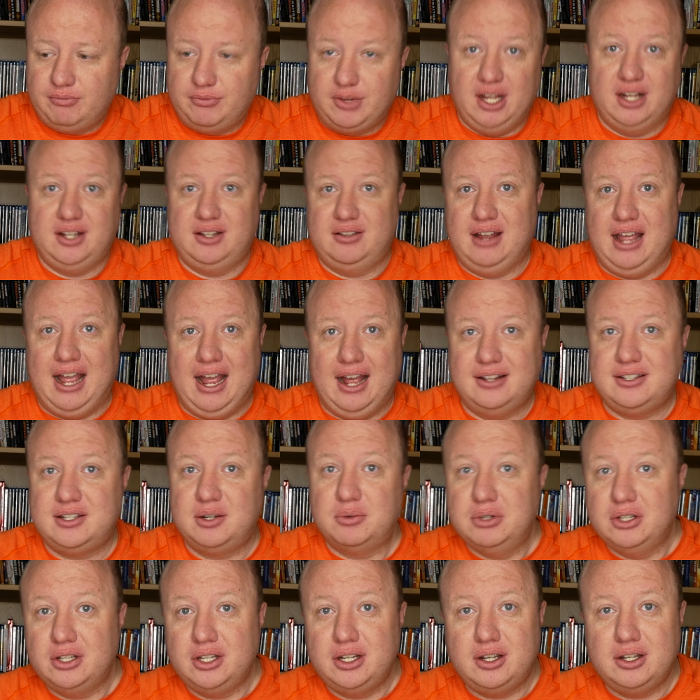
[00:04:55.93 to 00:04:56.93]
it adds a
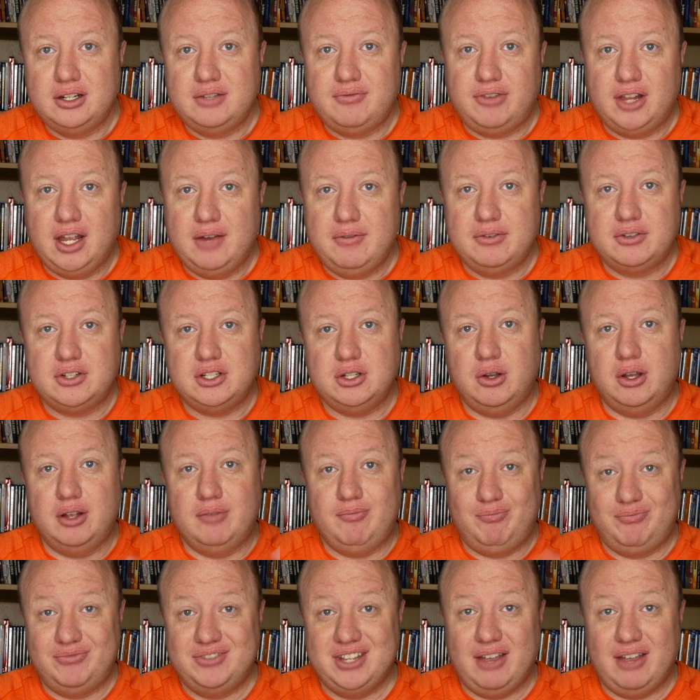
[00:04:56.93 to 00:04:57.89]
really good flavor to it.